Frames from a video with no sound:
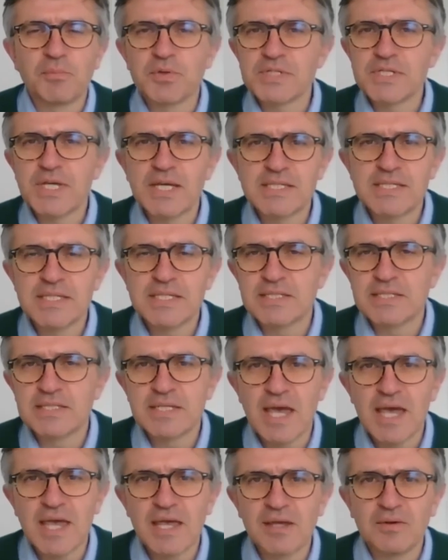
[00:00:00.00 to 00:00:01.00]
And precisely
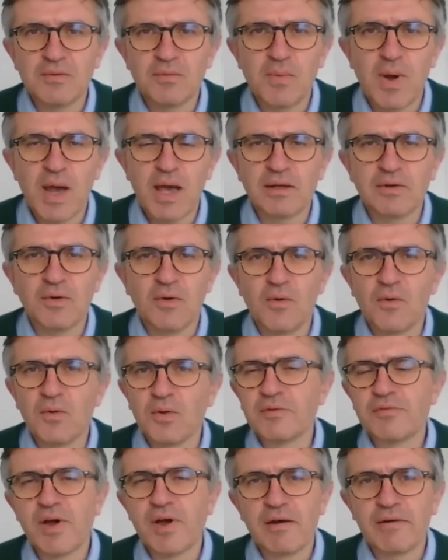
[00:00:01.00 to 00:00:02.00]
today, when
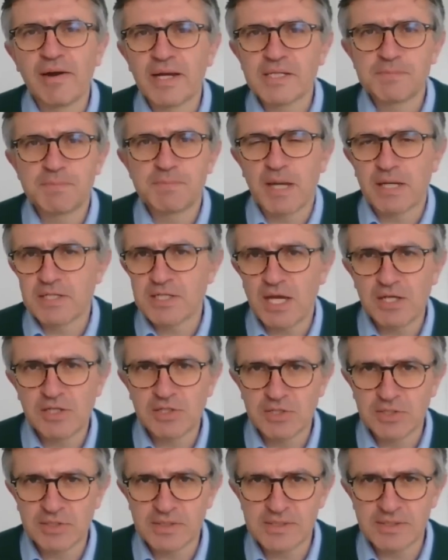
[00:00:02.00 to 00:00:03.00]
all of our
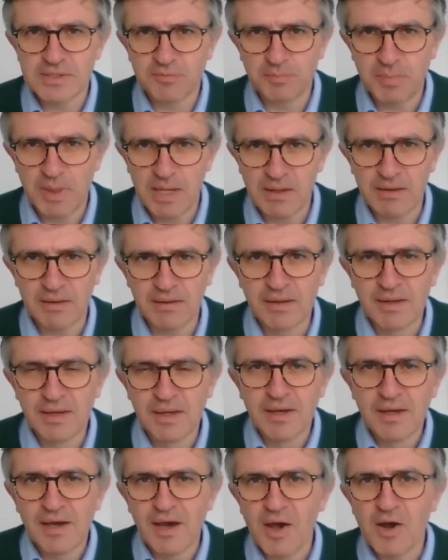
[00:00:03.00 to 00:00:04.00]
expectations have been
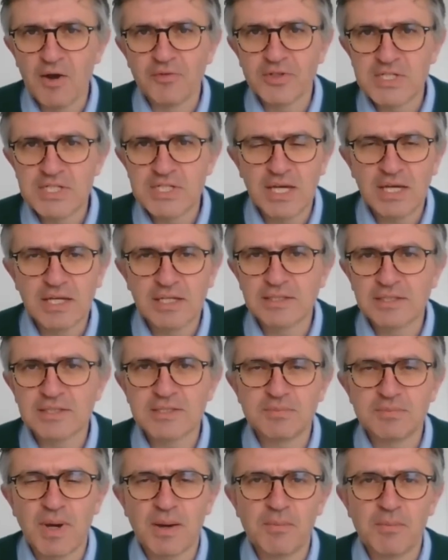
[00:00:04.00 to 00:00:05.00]

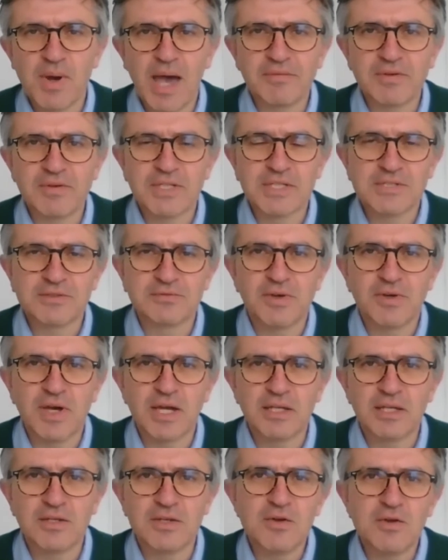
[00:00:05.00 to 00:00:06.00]
overturned, when we're having to
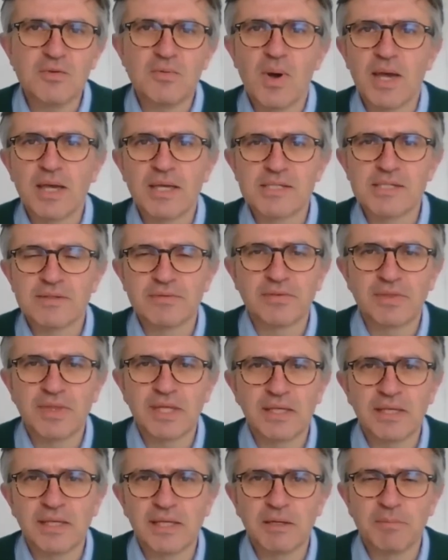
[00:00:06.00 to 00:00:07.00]
find new ways of
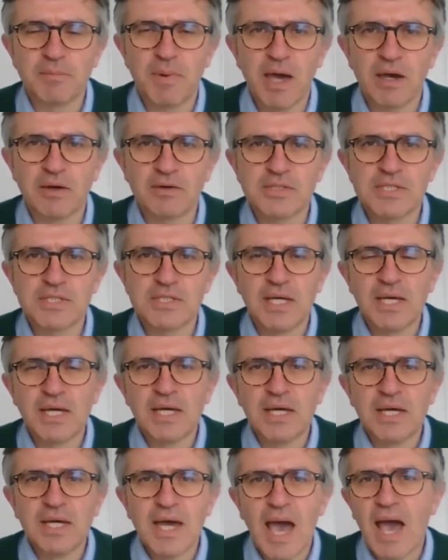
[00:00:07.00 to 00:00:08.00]
thinking about
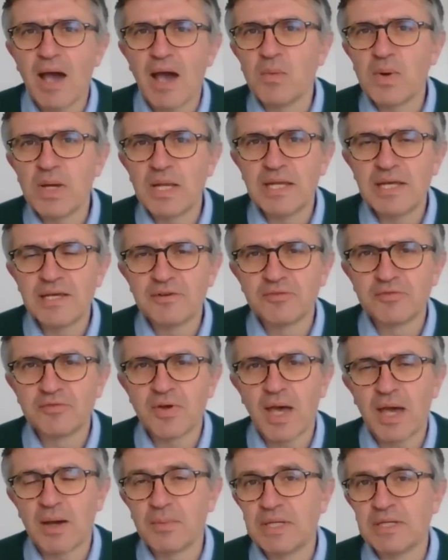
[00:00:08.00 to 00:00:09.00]
how we live
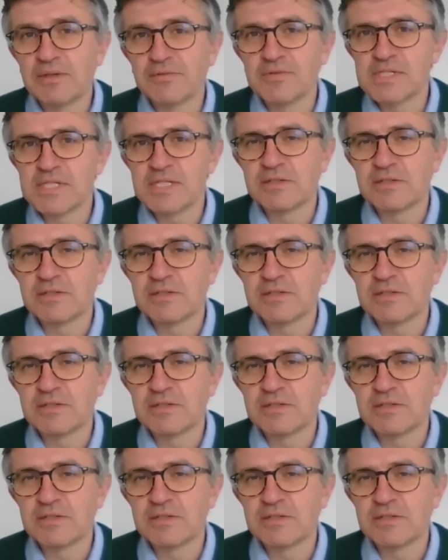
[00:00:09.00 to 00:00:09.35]
as